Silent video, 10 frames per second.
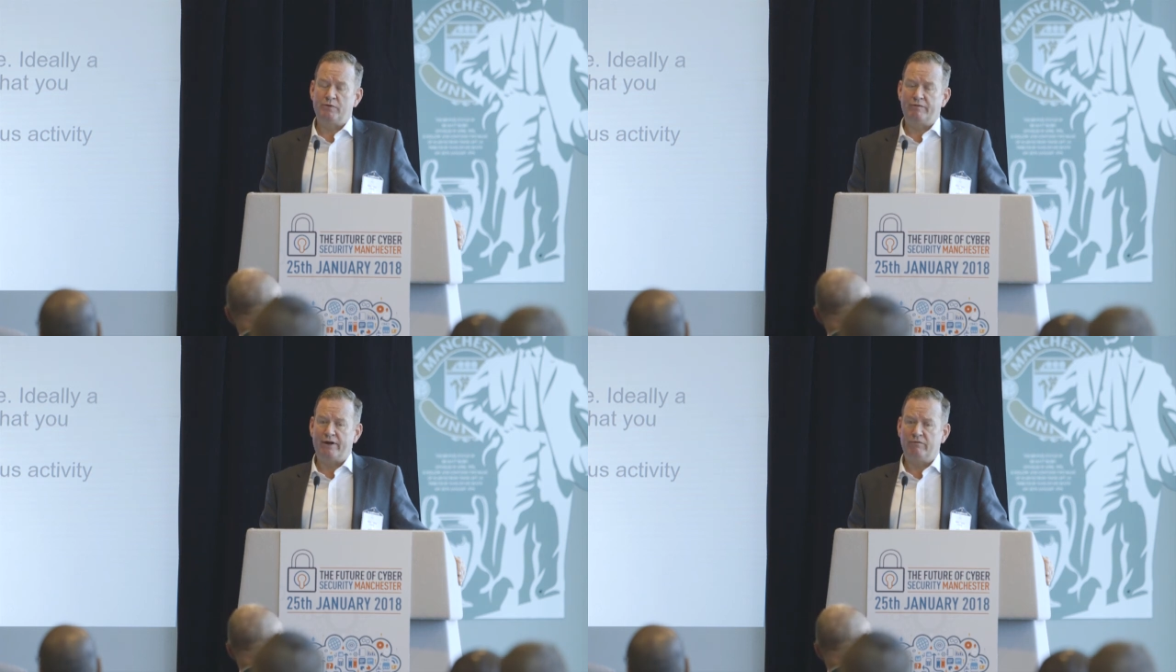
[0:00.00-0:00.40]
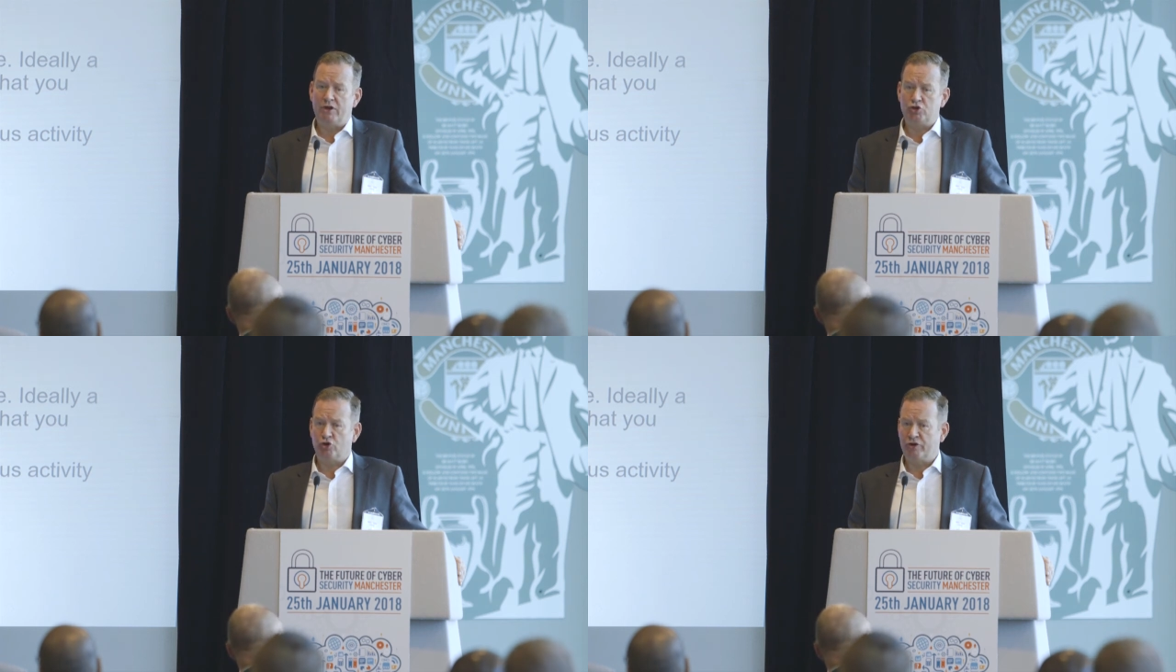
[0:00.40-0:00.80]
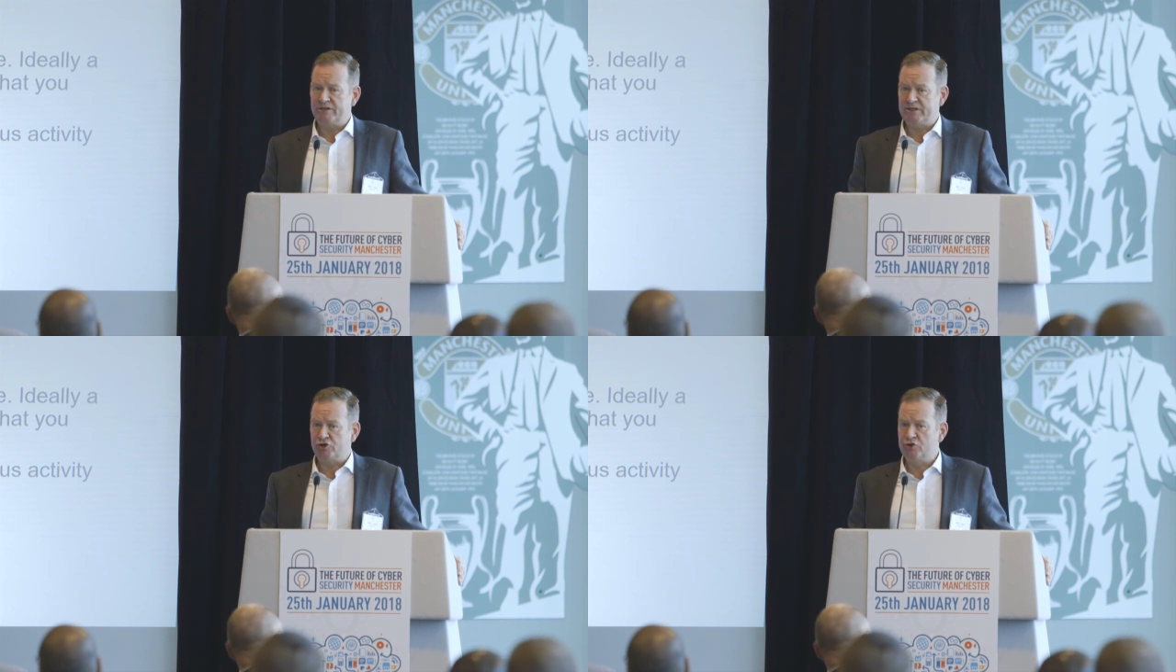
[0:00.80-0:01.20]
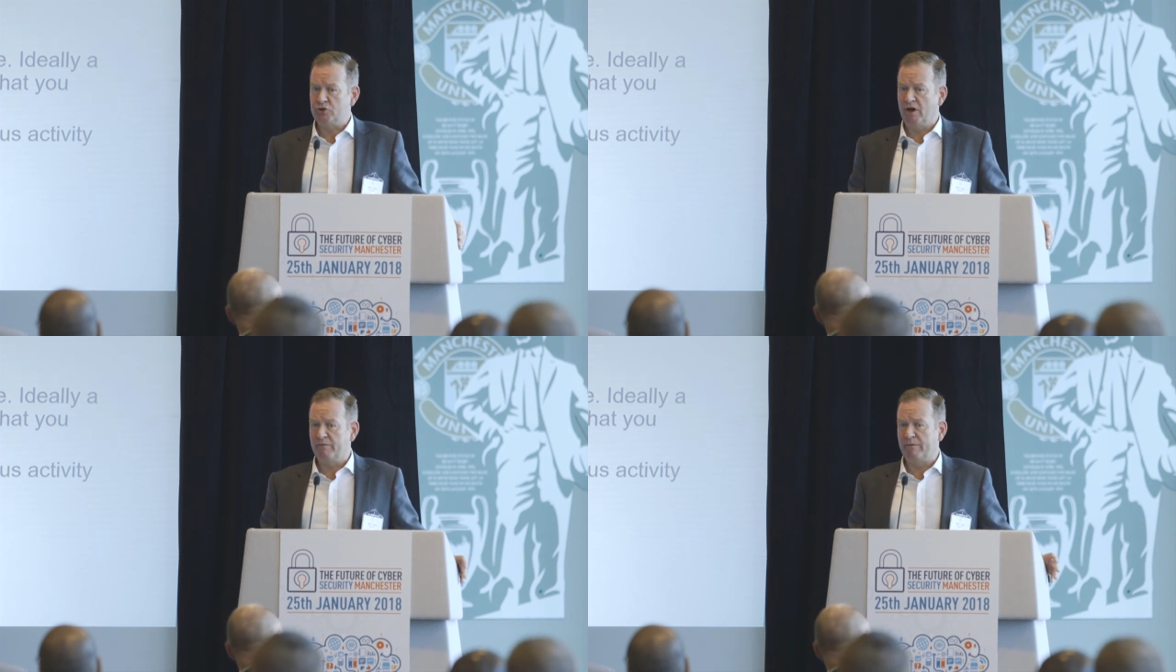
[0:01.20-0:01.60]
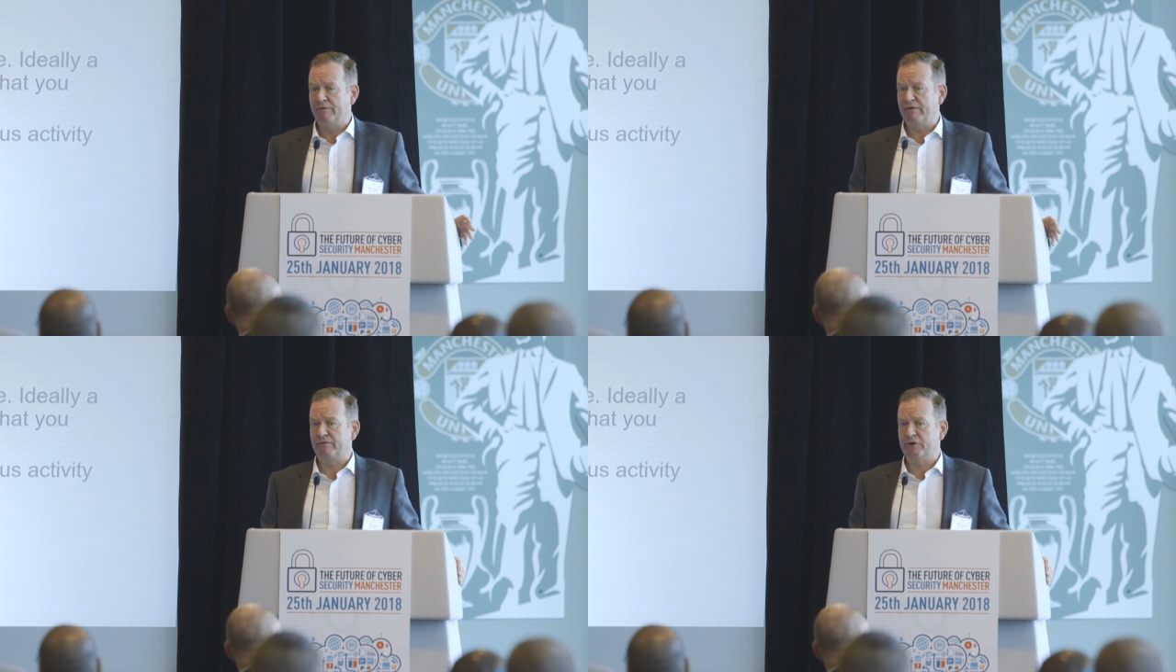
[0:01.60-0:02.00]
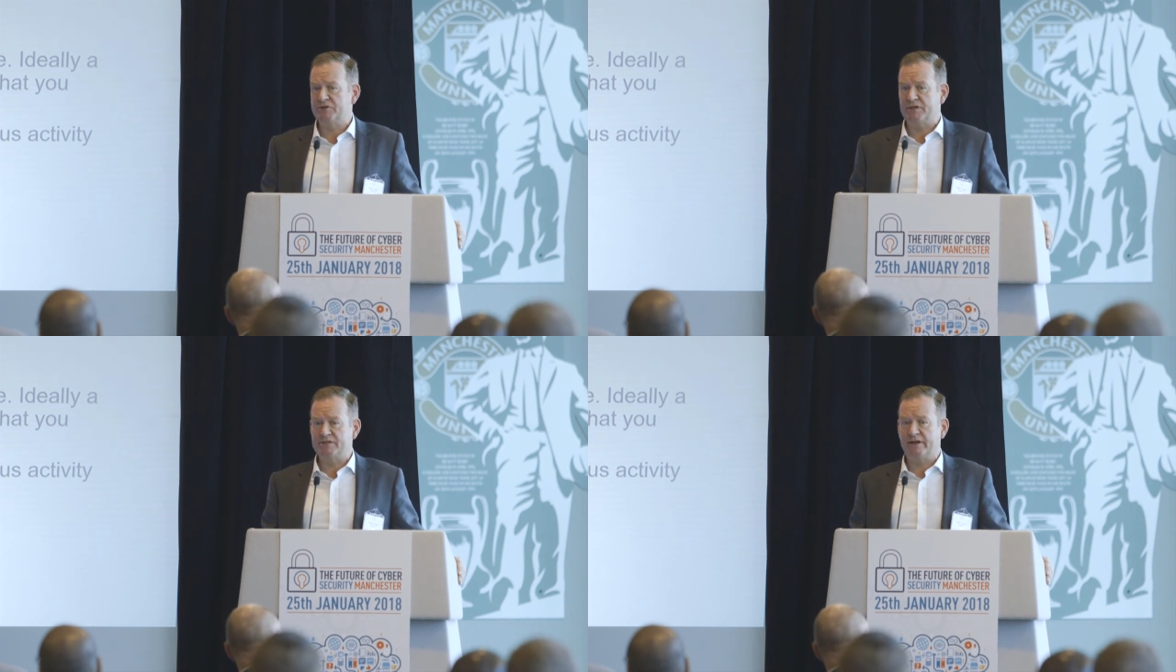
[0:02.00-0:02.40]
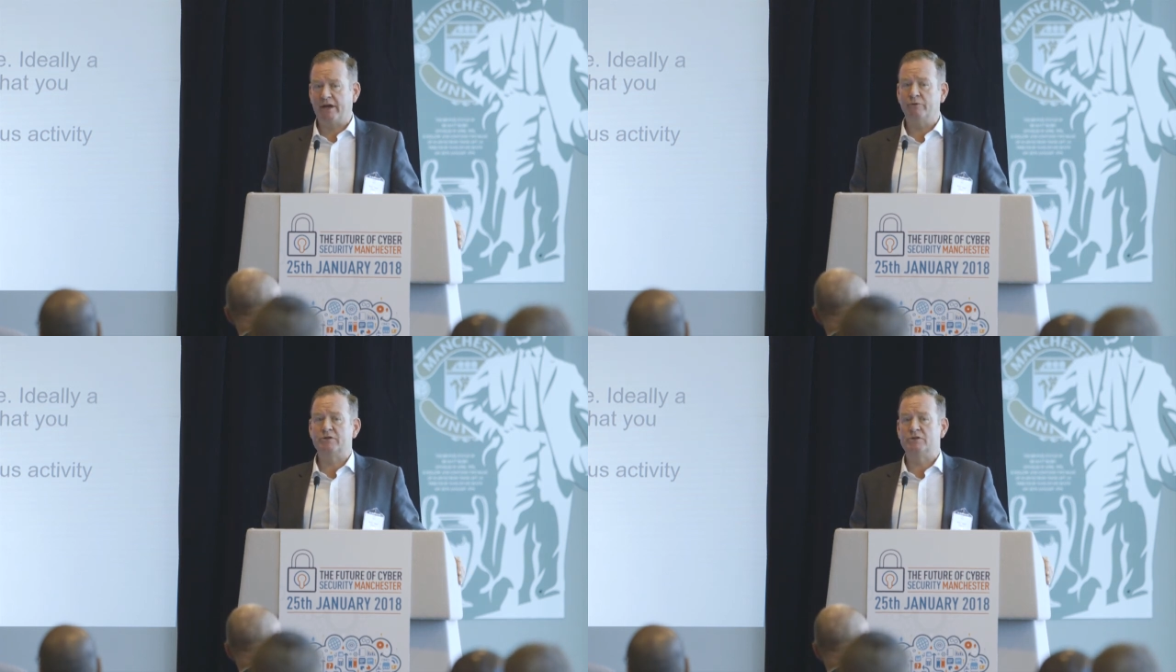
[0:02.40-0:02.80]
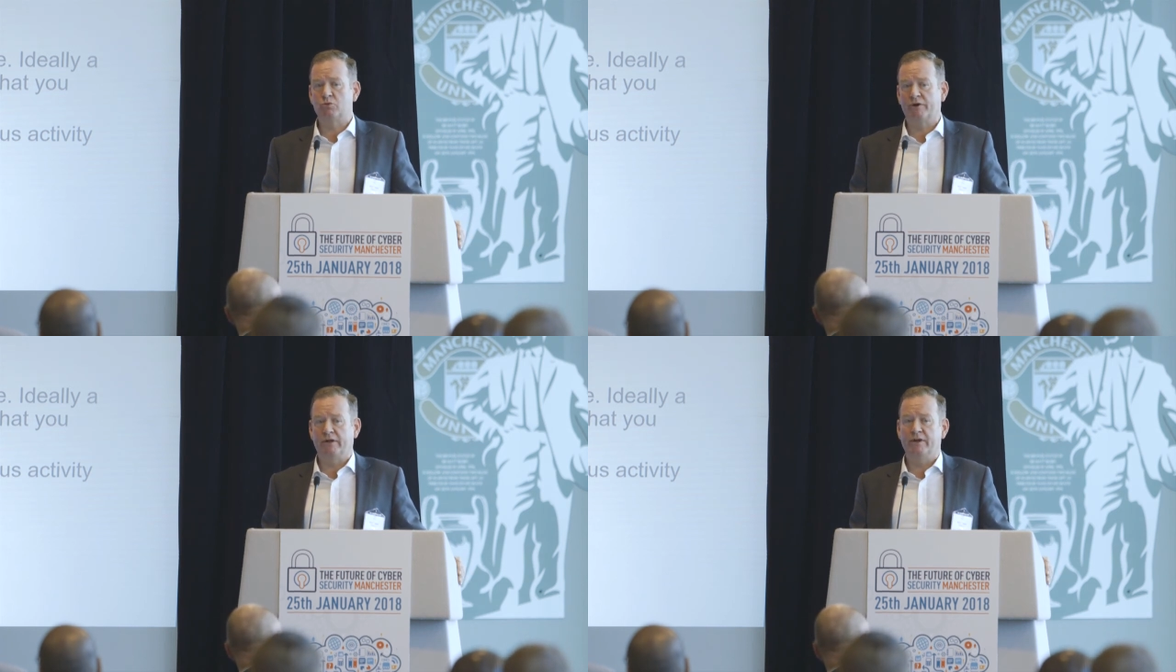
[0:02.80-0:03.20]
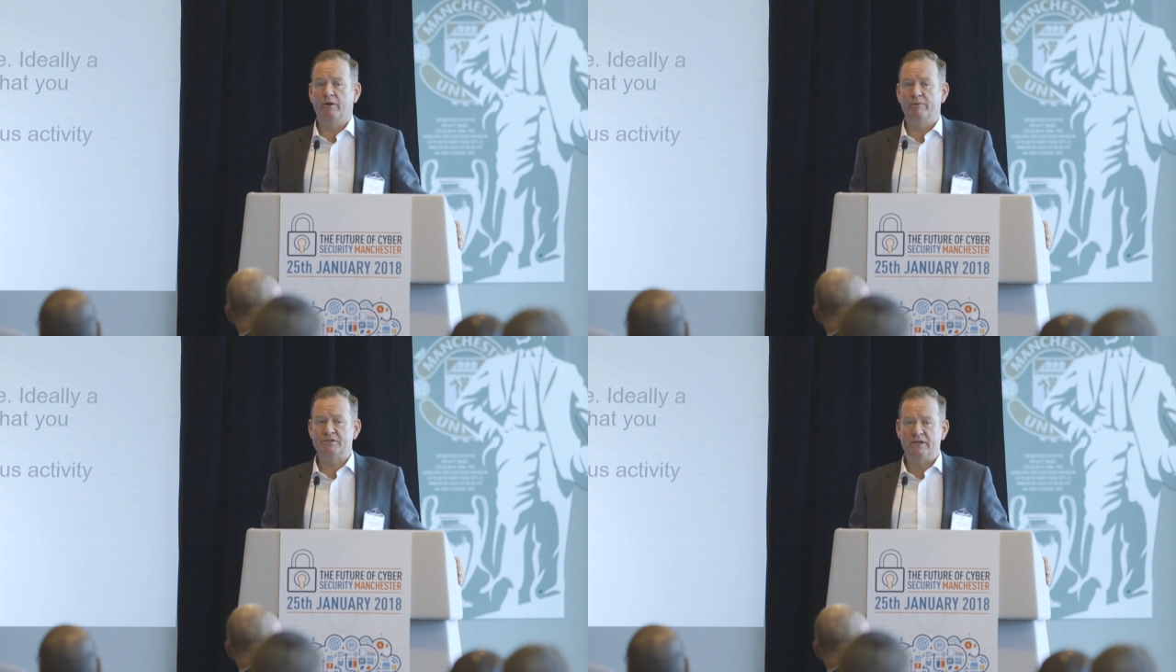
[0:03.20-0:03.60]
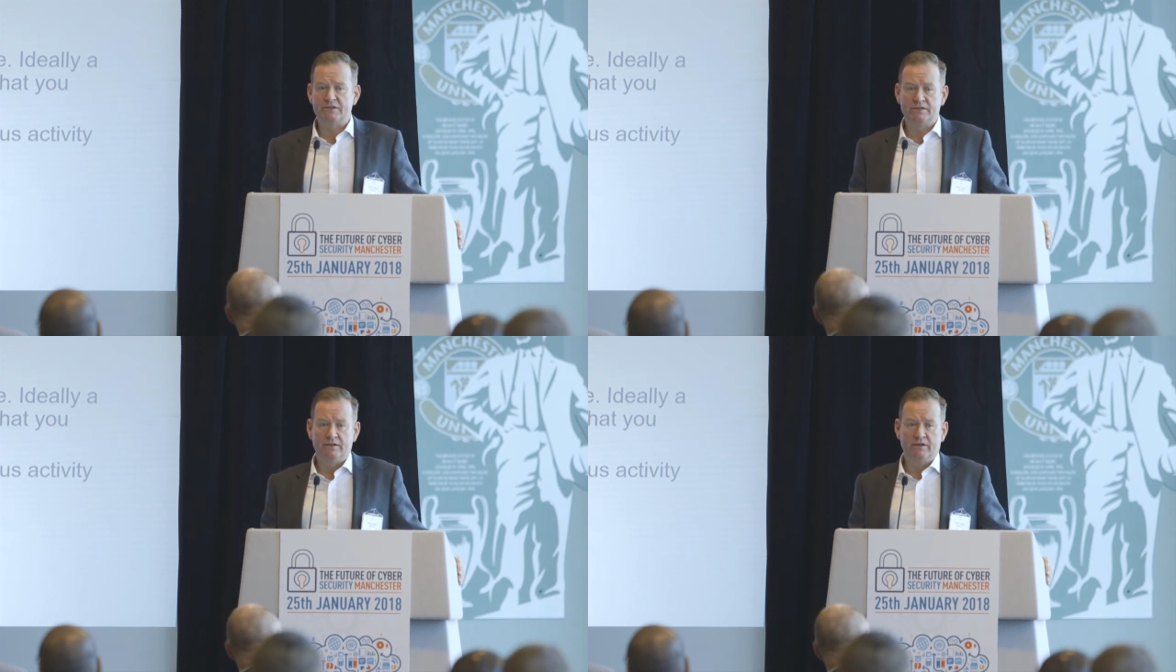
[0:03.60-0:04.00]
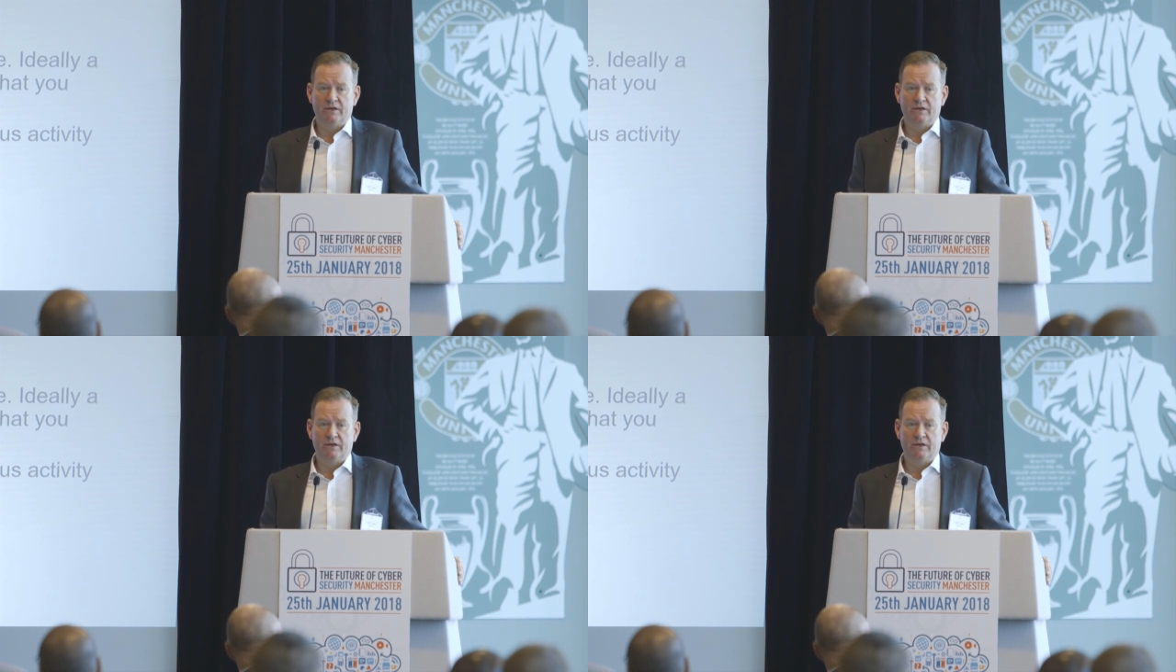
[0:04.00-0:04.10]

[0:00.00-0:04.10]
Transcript: we've had of large organisations who have maybe 50 or 60 accountants working in their business.